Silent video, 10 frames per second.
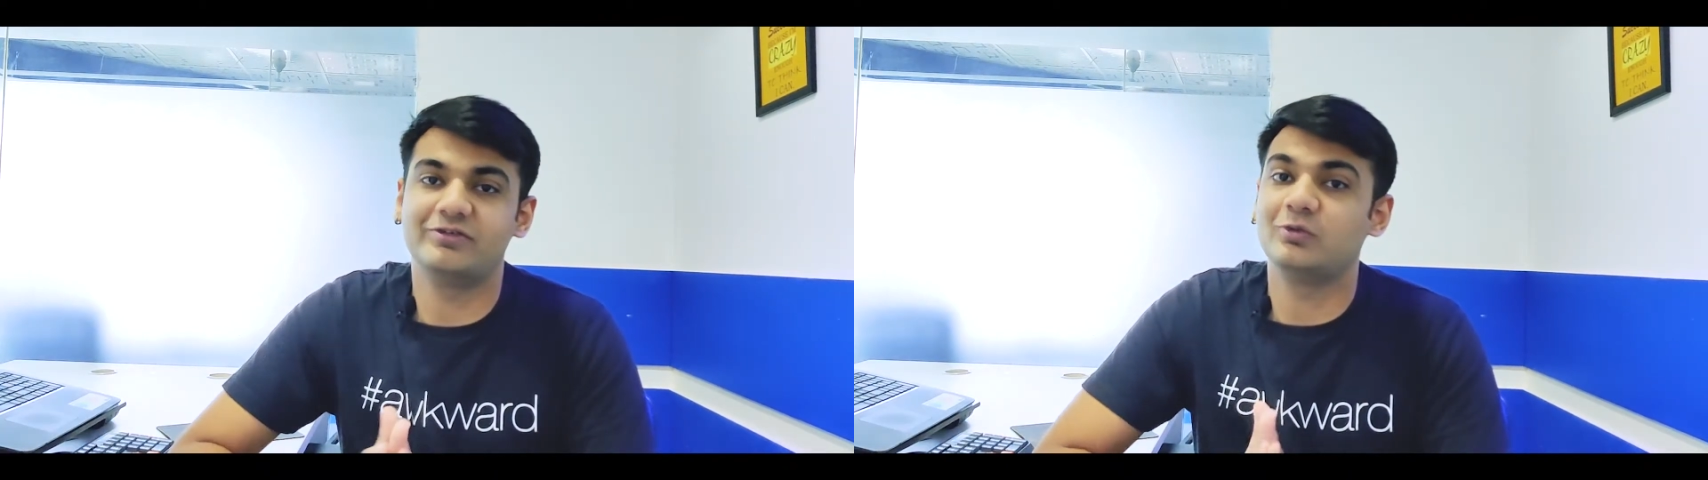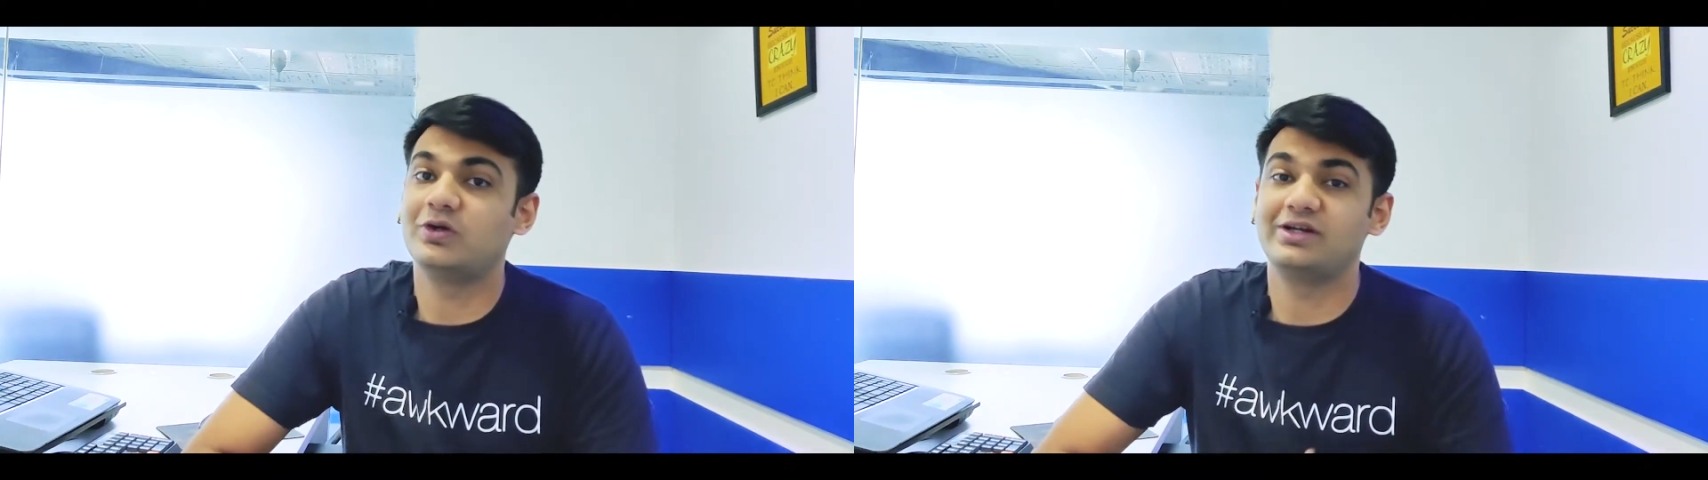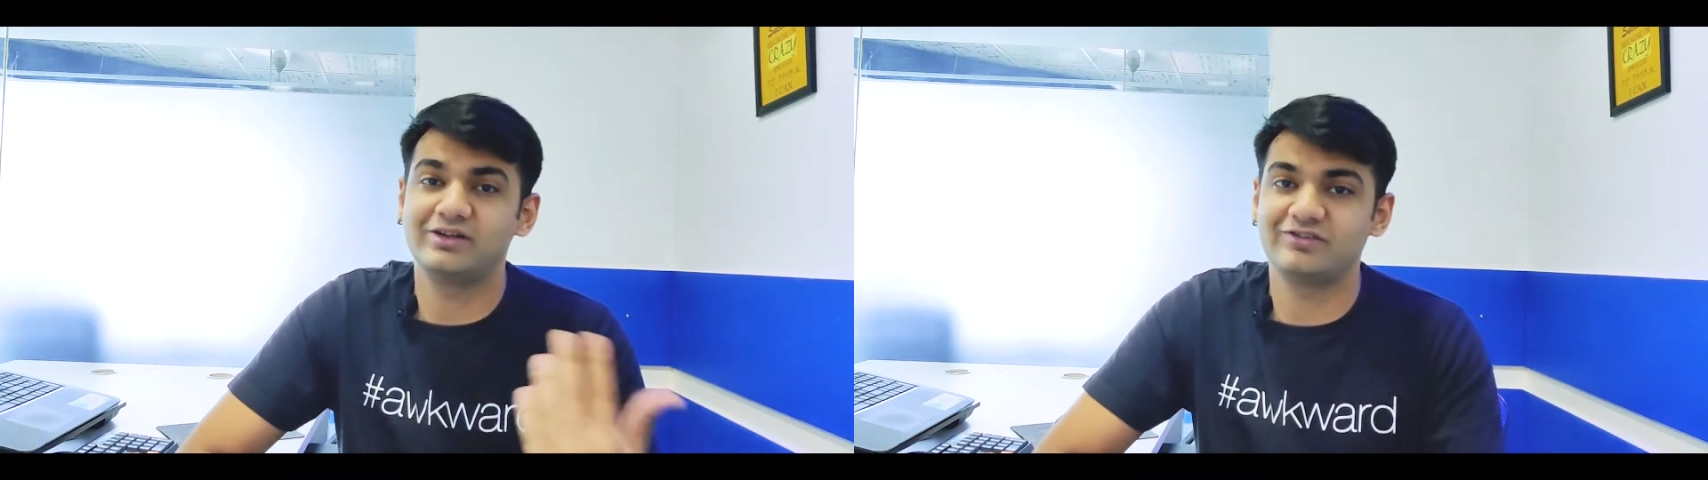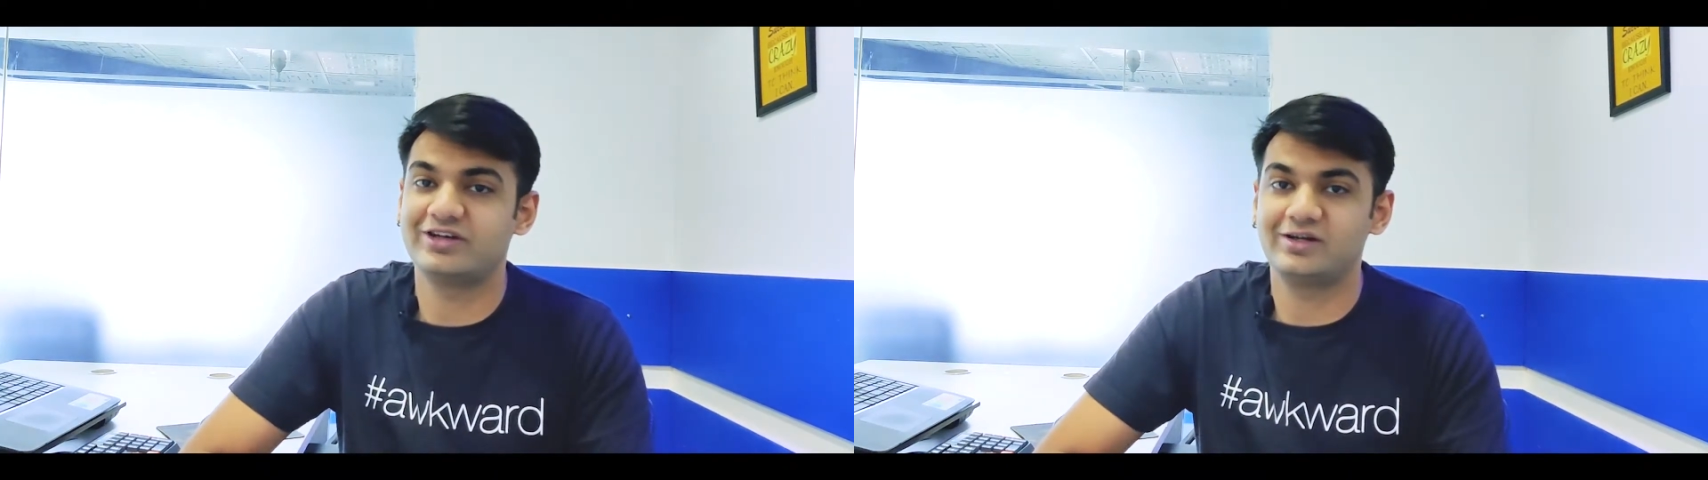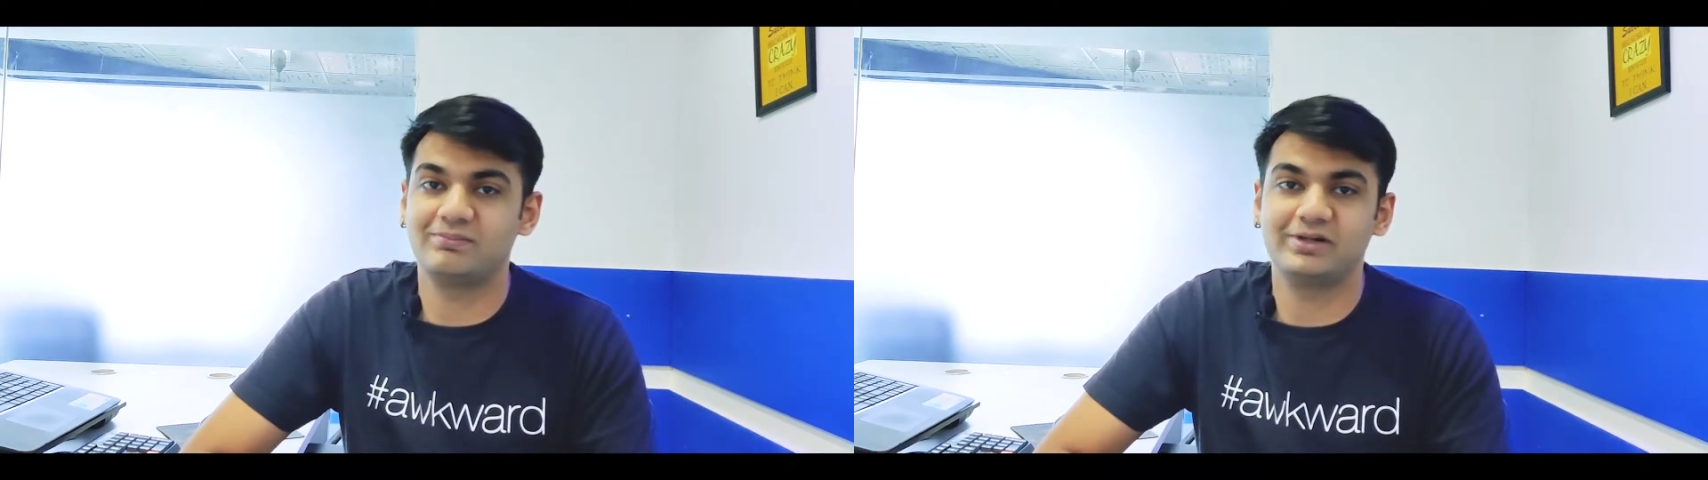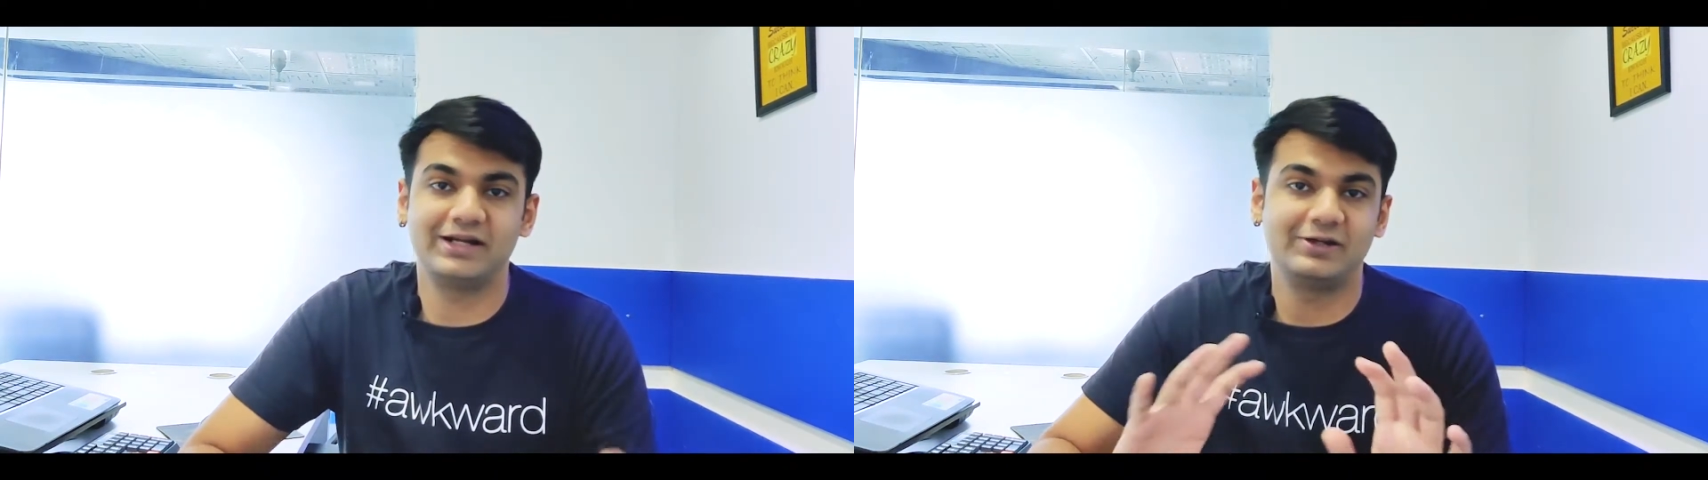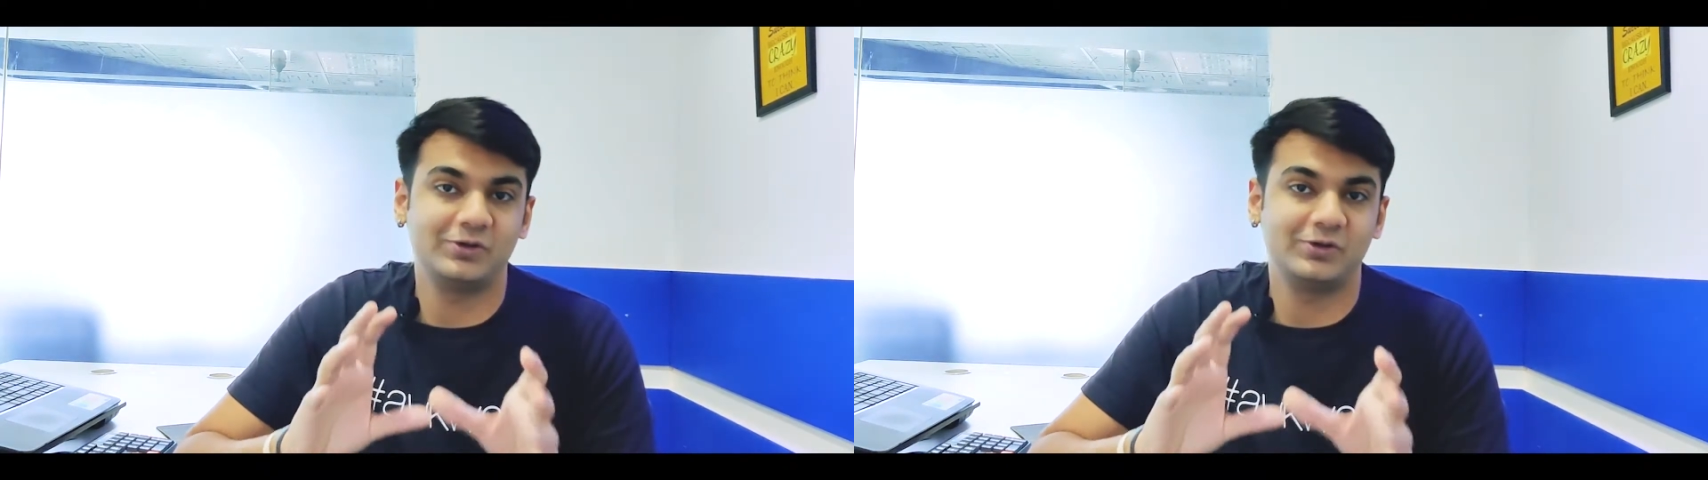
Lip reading: if you want a different number and